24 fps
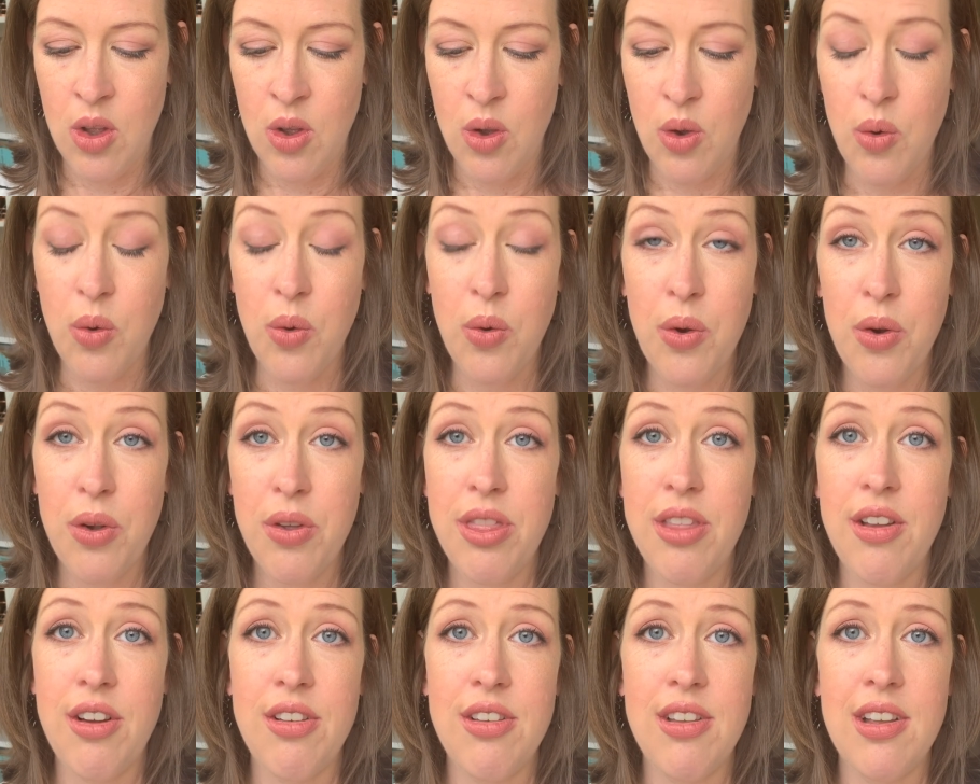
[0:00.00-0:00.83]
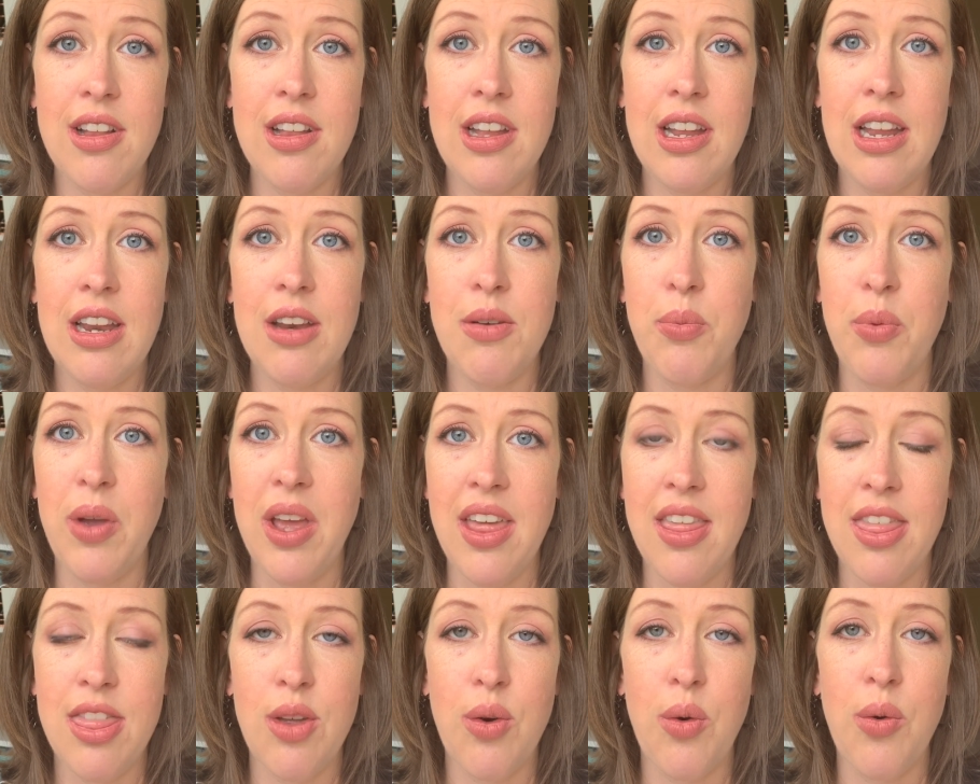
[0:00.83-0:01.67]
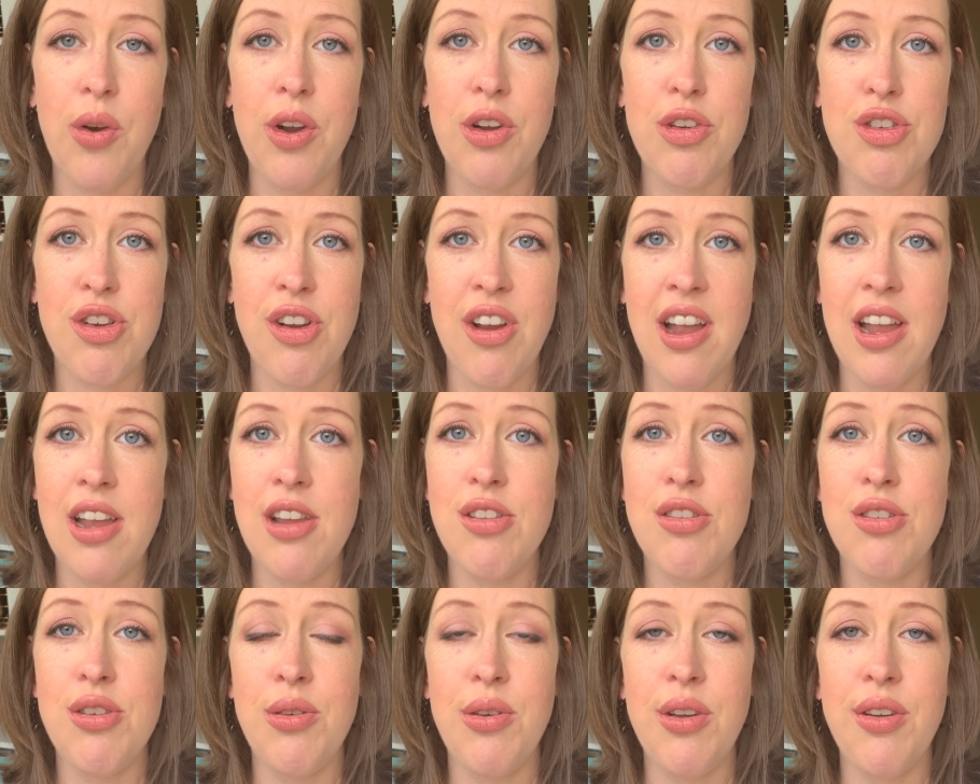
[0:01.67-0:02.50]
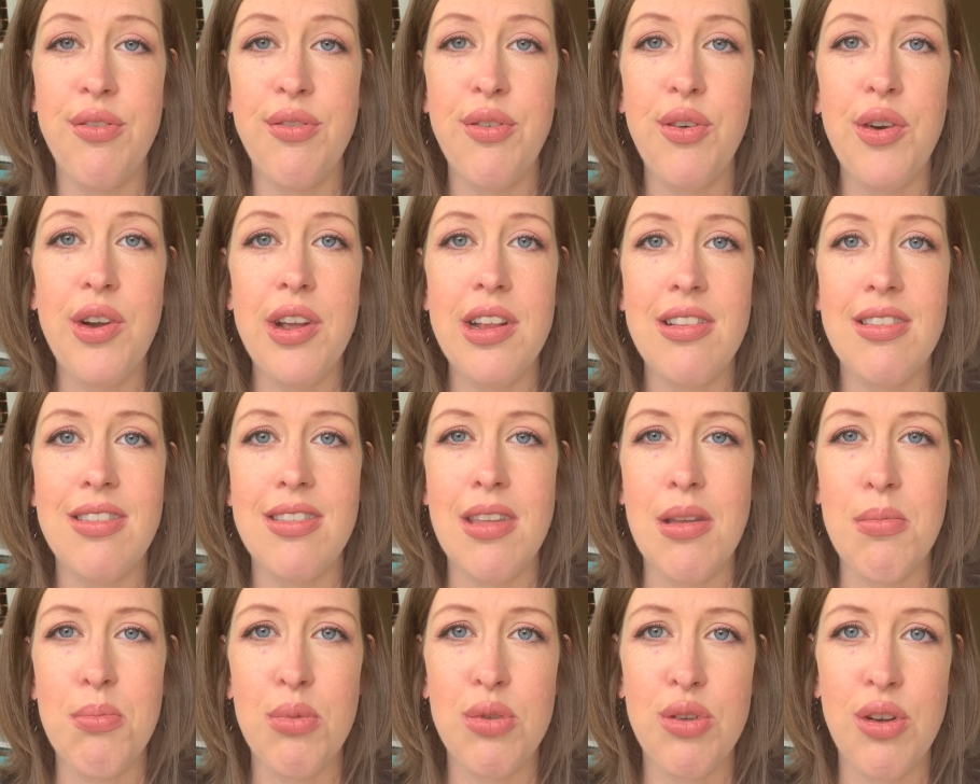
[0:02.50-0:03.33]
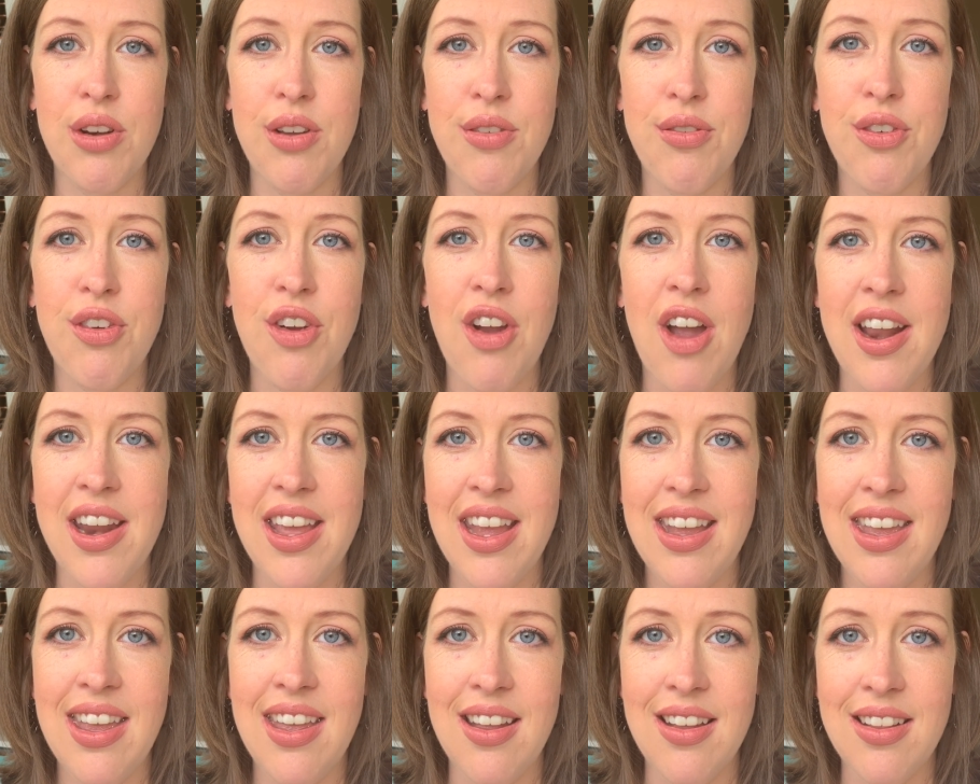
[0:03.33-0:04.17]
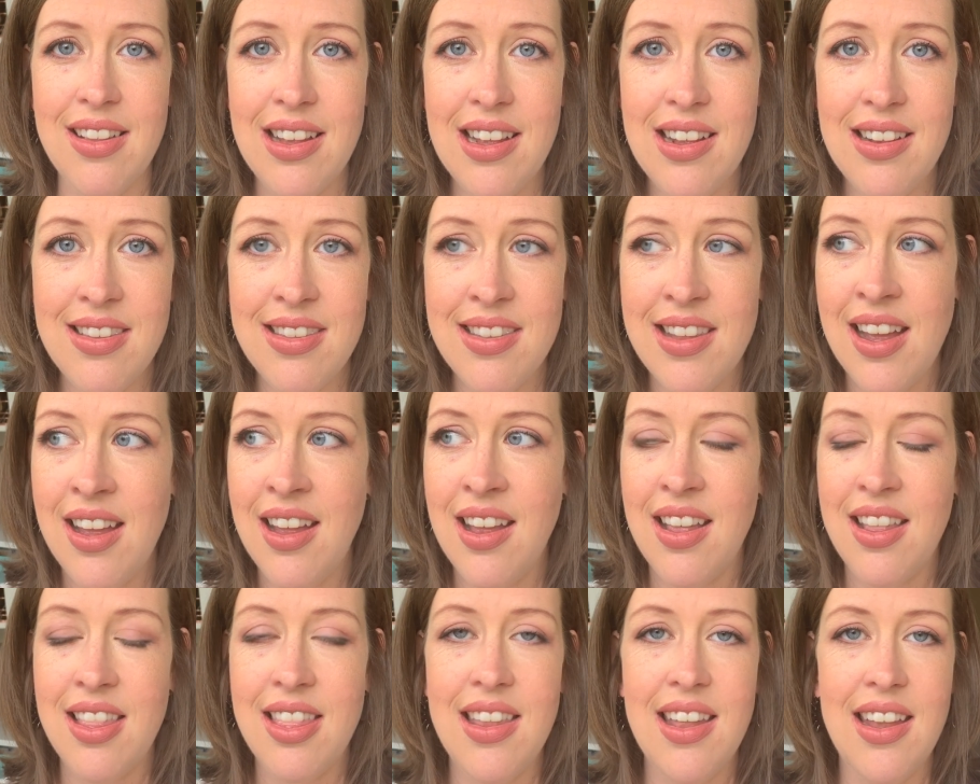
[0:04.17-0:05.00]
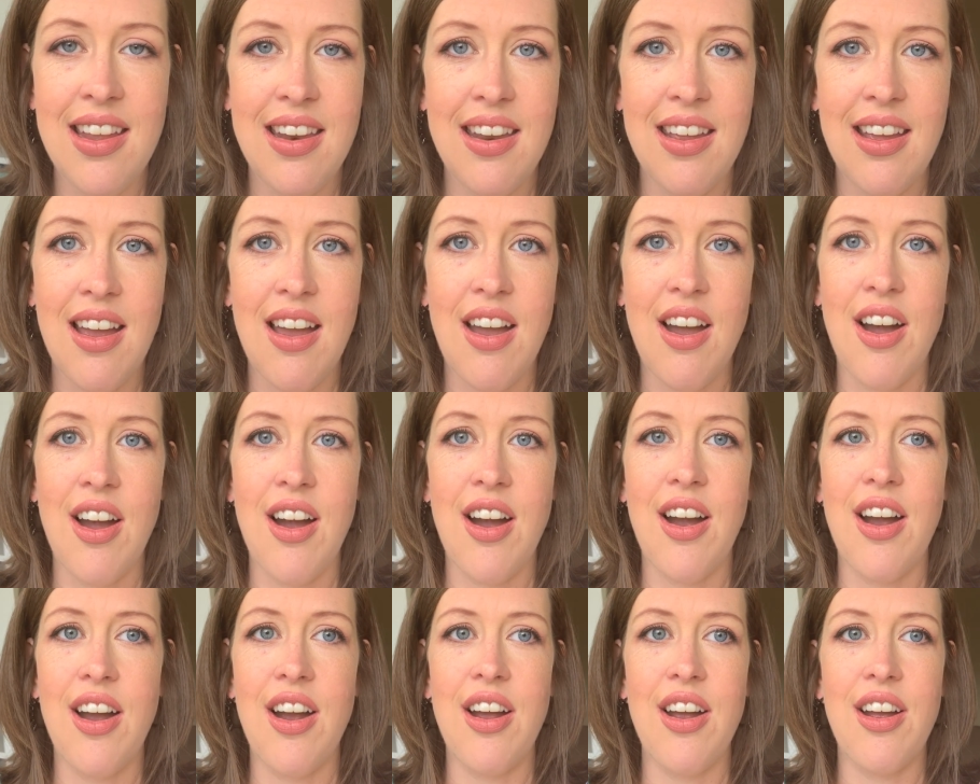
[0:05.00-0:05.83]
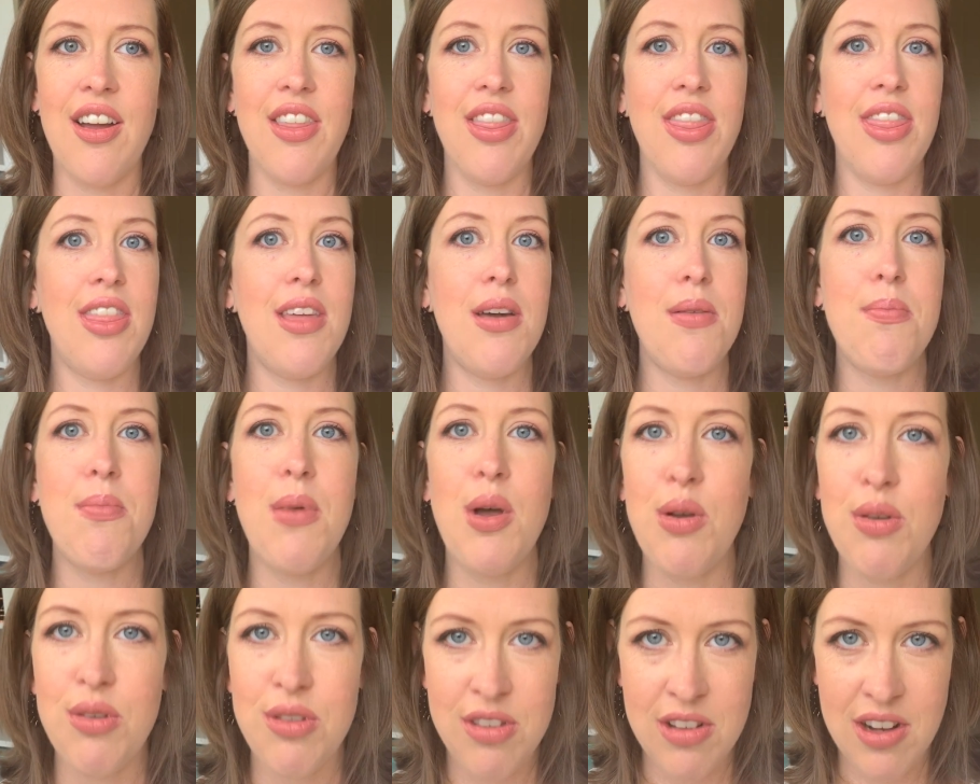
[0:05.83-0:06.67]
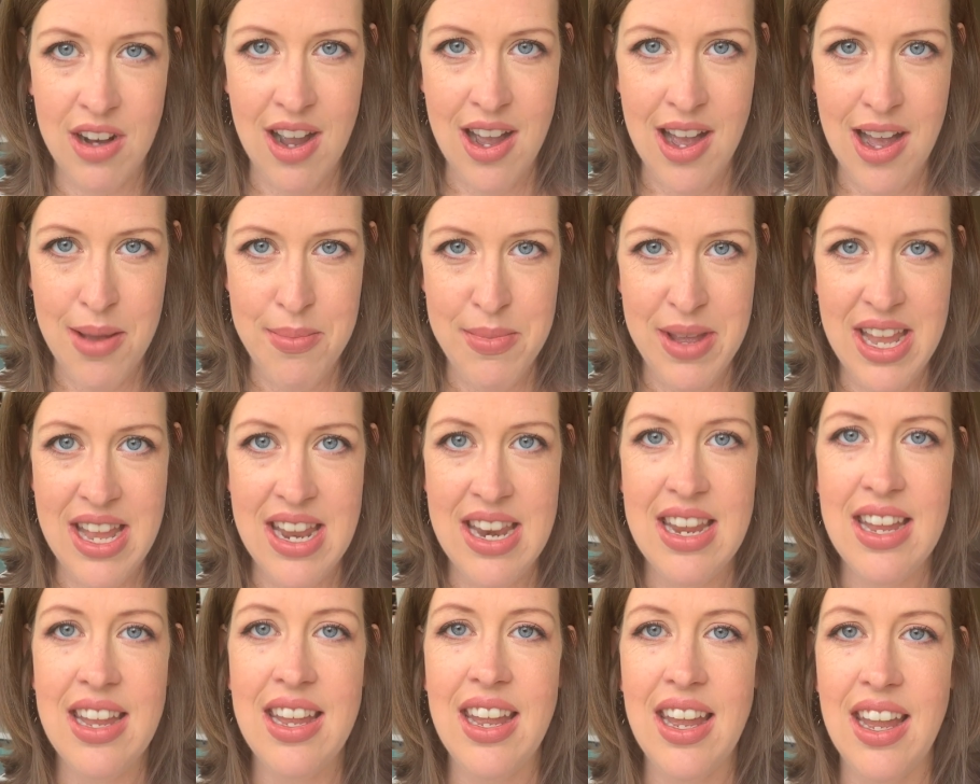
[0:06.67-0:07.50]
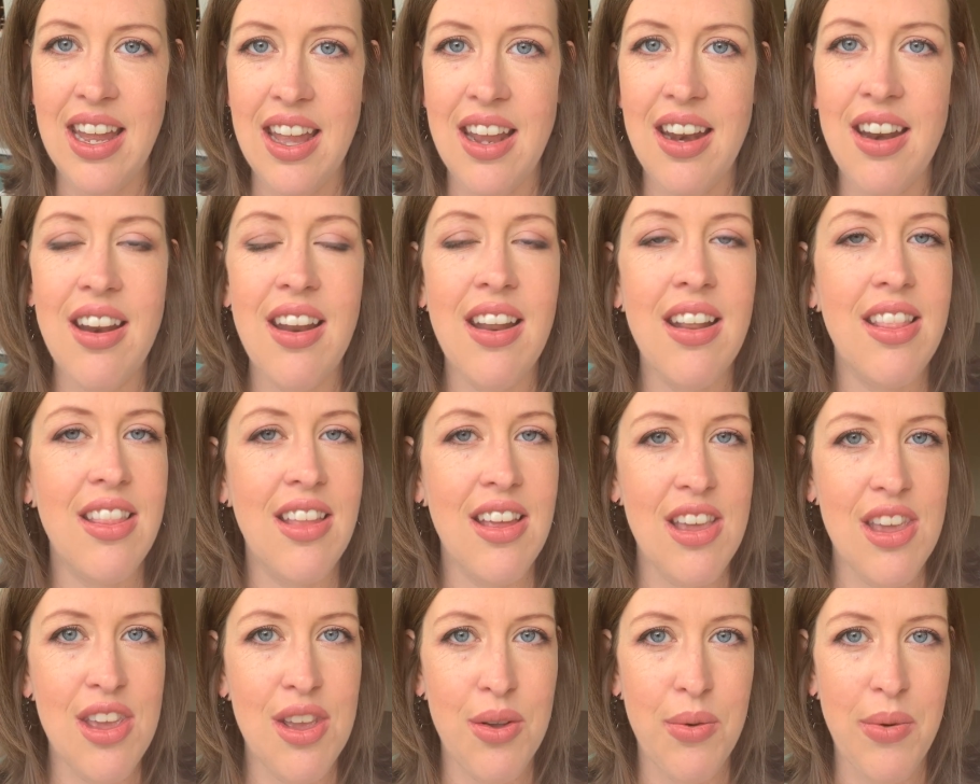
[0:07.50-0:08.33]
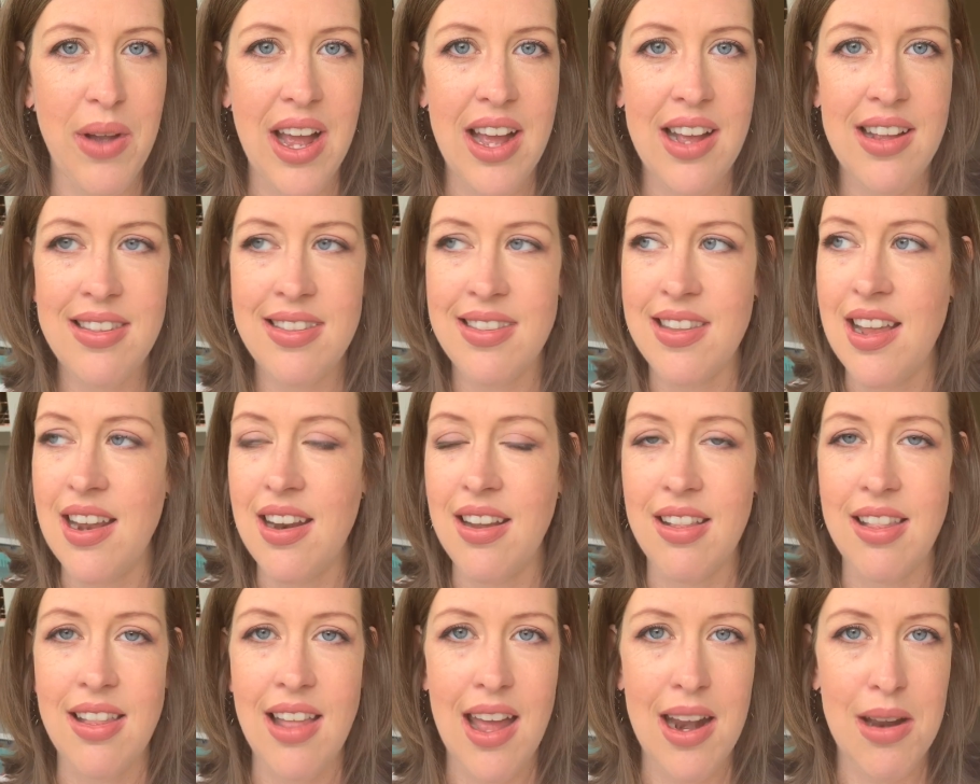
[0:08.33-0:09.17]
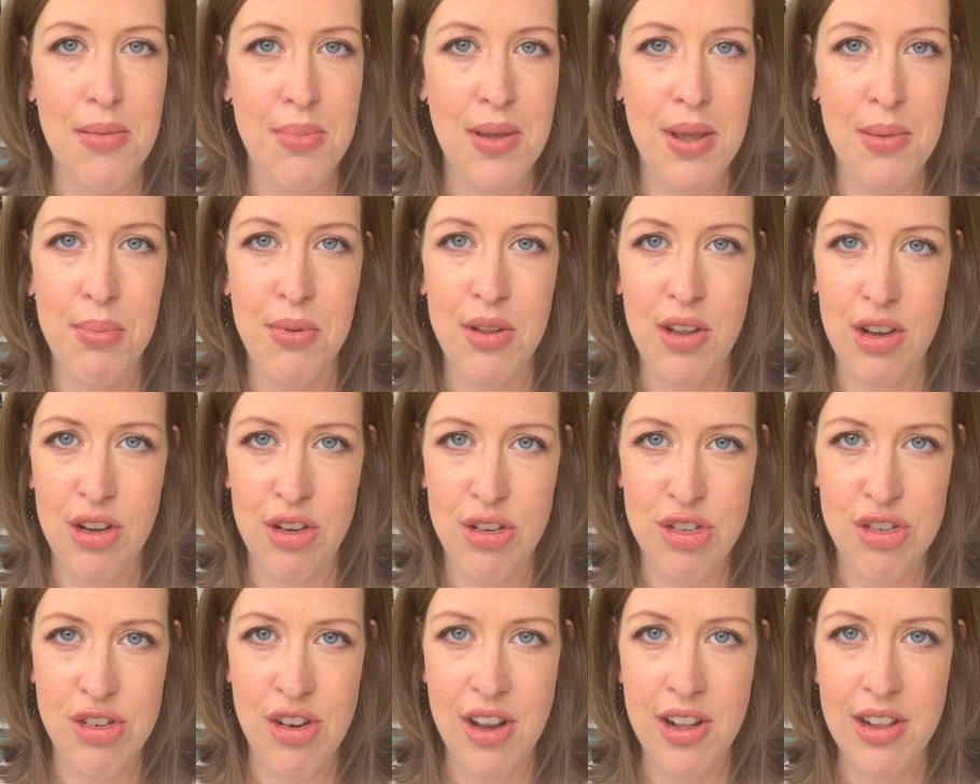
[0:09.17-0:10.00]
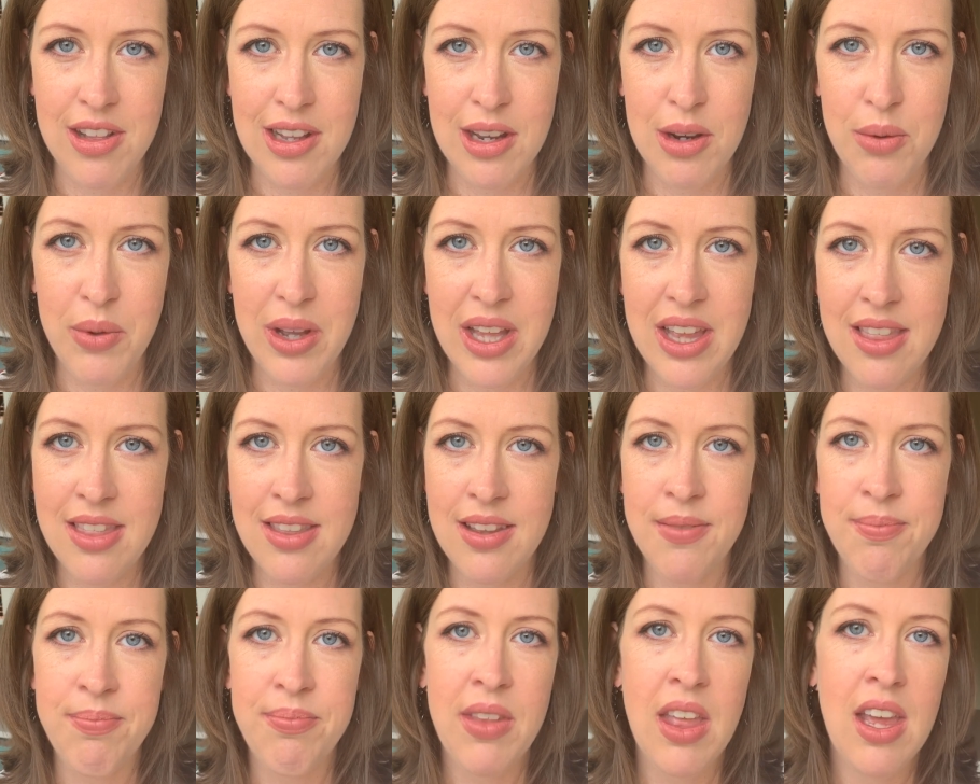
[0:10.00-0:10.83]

or they're dealing with or trying to avoid some sort of chronic illness that are the most common in the US and a lot of people are struggling with.